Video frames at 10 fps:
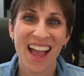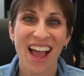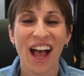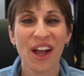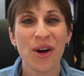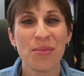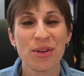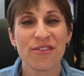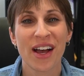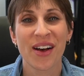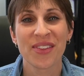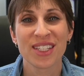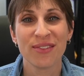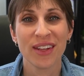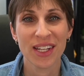I hope you found
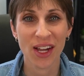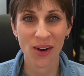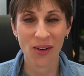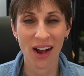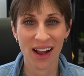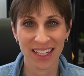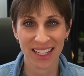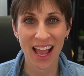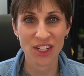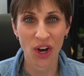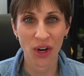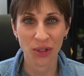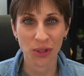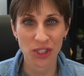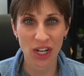this video on catch-all
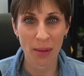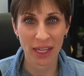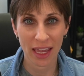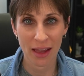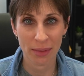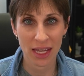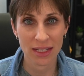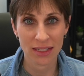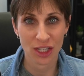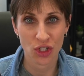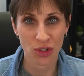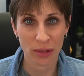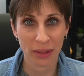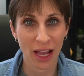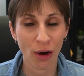Google Shopping campaigns
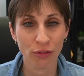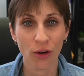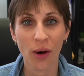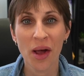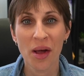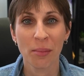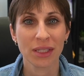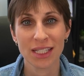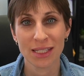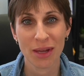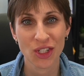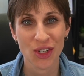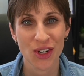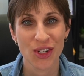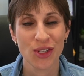extremely helpful. Please make
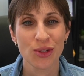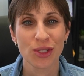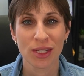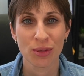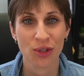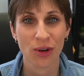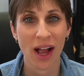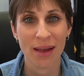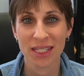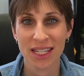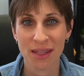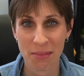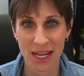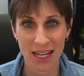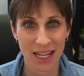sure you subscribe to the
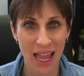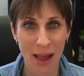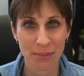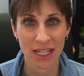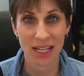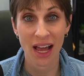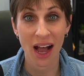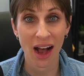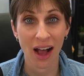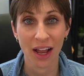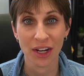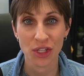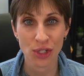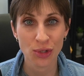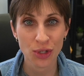Media Captain on
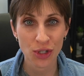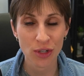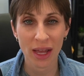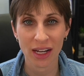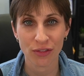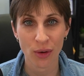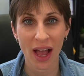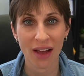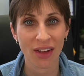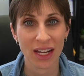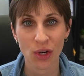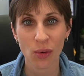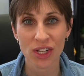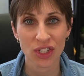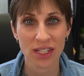YouTube. And if you have any
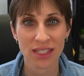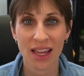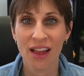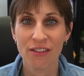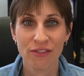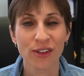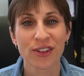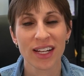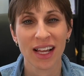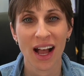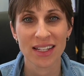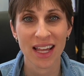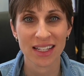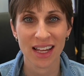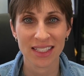questions, feel free to
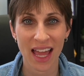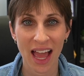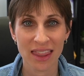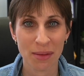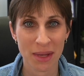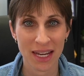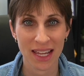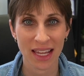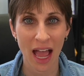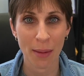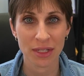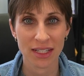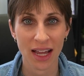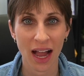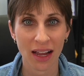contact us at
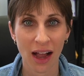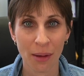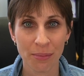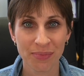themediacaptain.com.